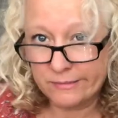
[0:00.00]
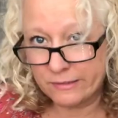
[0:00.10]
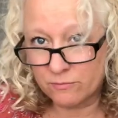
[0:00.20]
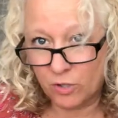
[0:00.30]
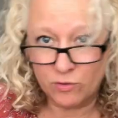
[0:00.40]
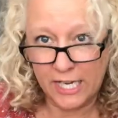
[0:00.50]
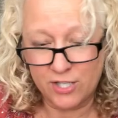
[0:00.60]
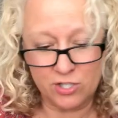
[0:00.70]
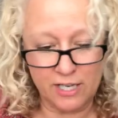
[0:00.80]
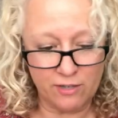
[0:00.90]

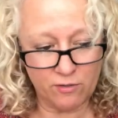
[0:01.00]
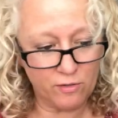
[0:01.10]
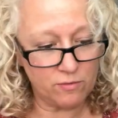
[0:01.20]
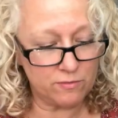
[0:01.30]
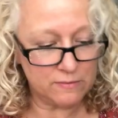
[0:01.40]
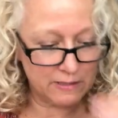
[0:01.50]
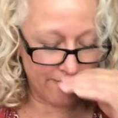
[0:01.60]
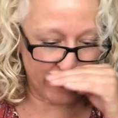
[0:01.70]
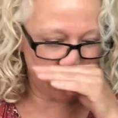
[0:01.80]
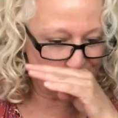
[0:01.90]
rotation. I don't know
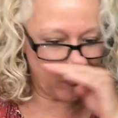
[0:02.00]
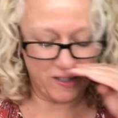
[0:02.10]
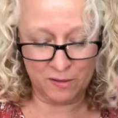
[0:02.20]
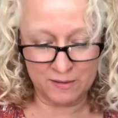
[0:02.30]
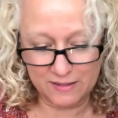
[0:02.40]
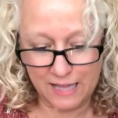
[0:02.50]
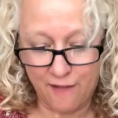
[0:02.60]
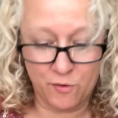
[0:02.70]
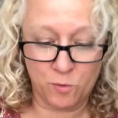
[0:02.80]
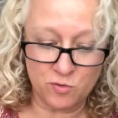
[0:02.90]
if I really
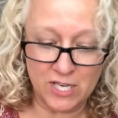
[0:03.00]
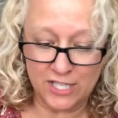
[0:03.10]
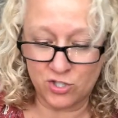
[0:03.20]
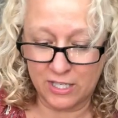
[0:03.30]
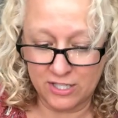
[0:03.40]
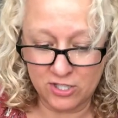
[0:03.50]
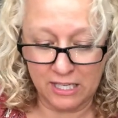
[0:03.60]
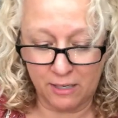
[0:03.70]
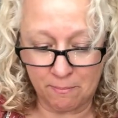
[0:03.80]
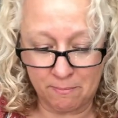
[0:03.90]
have a rotation. I just
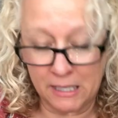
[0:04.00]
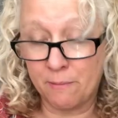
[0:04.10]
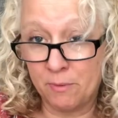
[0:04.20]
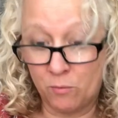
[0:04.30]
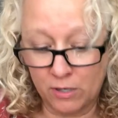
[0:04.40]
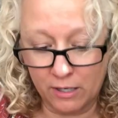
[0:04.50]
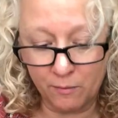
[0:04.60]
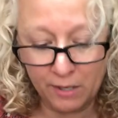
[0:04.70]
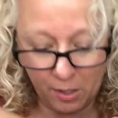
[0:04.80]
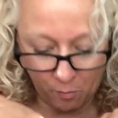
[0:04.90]
kind of pick up and work on
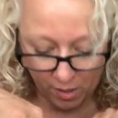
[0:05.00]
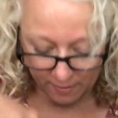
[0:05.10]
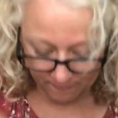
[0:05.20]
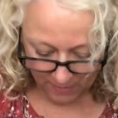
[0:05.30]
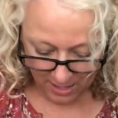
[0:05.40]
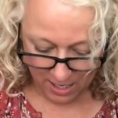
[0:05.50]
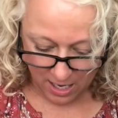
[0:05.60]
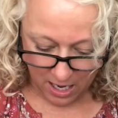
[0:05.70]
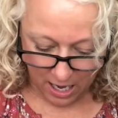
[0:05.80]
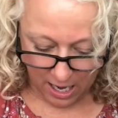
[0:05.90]
what I want.
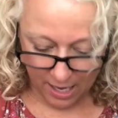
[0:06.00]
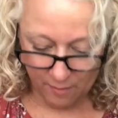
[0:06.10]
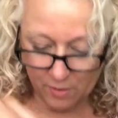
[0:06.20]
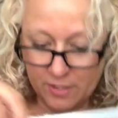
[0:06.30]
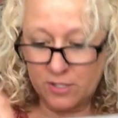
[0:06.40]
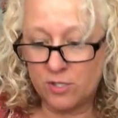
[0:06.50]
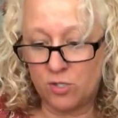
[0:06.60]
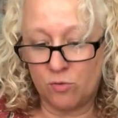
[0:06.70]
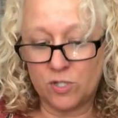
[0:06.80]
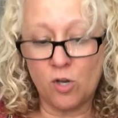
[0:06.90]
I want to
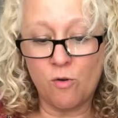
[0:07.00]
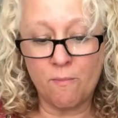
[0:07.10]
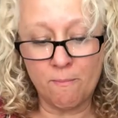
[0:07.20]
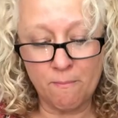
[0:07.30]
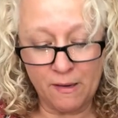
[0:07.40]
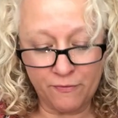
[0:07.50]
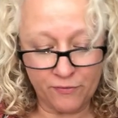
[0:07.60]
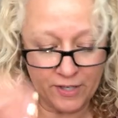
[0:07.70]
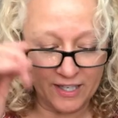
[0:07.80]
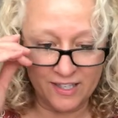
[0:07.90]
do, so my
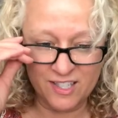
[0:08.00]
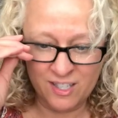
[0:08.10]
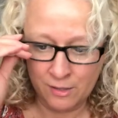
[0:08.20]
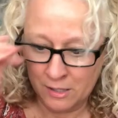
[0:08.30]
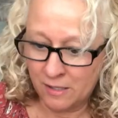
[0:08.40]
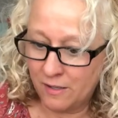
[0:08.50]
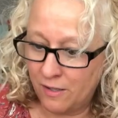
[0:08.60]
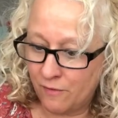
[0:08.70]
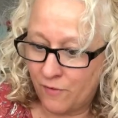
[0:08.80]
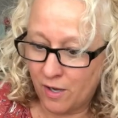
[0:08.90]
friend
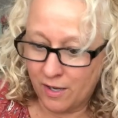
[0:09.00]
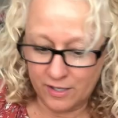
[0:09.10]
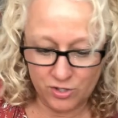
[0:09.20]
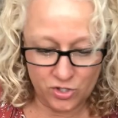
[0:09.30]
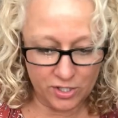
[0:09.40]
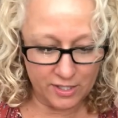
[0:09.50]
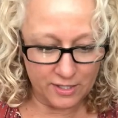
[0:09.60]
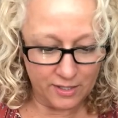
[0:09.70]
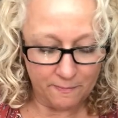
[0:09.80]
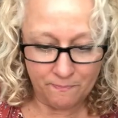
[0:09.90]
Yvonne,
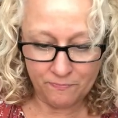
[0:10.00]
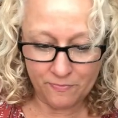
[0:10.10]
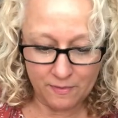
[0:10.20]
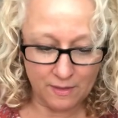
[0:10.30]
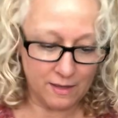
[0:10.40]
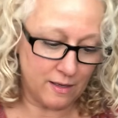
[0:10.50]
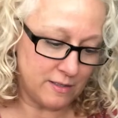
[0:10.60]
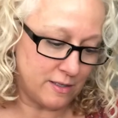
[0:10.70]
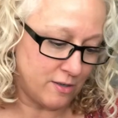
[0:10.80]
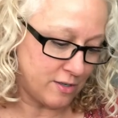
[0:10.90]
she
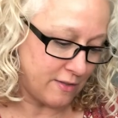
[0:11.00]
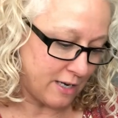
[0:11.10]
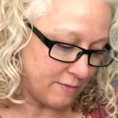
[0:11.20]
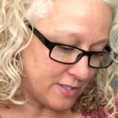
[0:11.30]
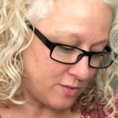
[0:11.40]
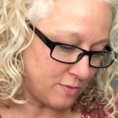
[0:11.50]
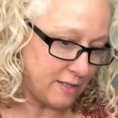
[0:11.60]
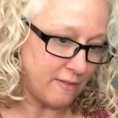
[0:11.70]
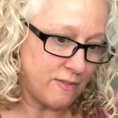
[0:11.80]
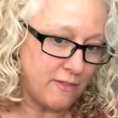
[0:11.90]
heard that I was
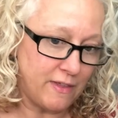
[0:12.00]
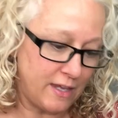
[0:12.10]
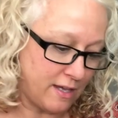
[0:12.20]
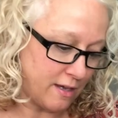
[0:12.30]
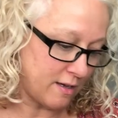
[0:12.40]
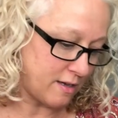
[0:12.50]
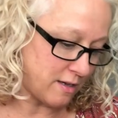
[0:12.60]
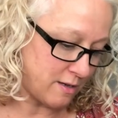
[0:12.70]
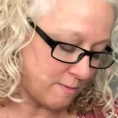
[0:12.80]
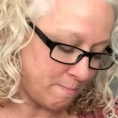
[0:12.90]
doing the,
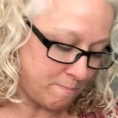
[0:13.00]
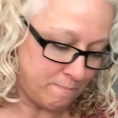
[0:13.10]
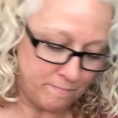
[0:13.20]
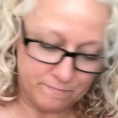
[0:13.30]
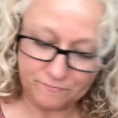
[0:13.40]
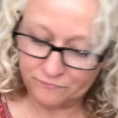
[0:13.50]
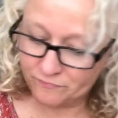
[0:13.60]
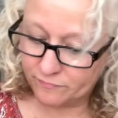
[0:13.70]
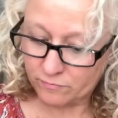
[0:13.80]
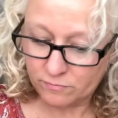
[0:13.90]
um,
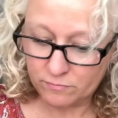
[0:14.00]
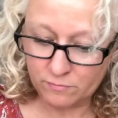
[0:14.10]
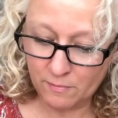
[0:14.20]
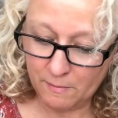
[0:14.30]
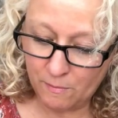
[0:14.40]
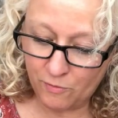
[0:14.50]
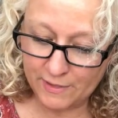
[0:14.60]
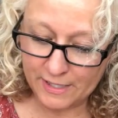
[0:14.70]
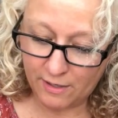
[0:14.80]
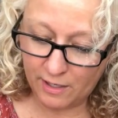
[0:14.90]
move
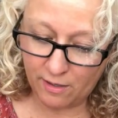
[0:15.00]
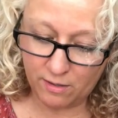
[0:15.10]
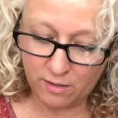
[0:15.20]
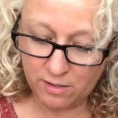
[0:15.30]
this out of here